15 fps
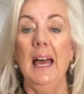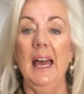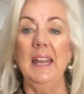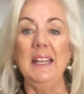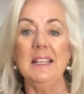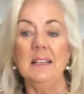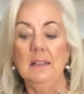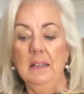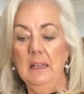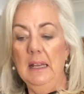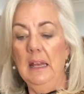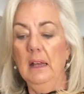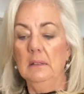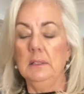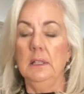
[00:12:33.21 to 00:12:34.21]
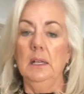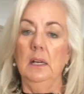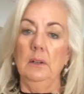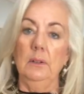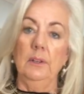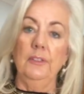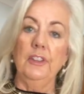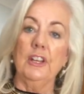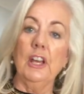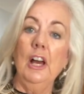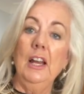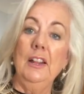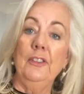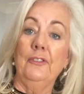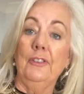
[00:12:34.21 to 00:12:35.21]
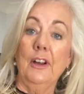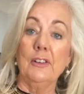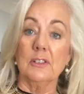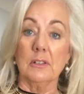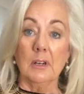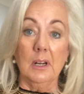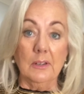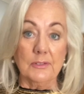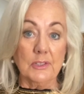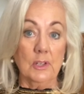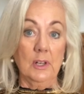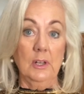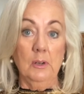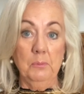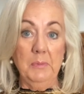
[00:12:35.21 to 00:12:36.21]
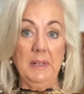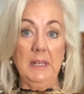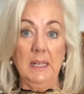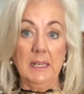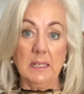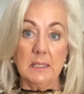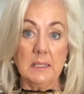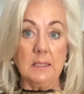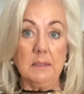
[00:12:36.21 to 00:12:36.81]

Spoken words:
And it, you know, the girl in the photographs got it on with like,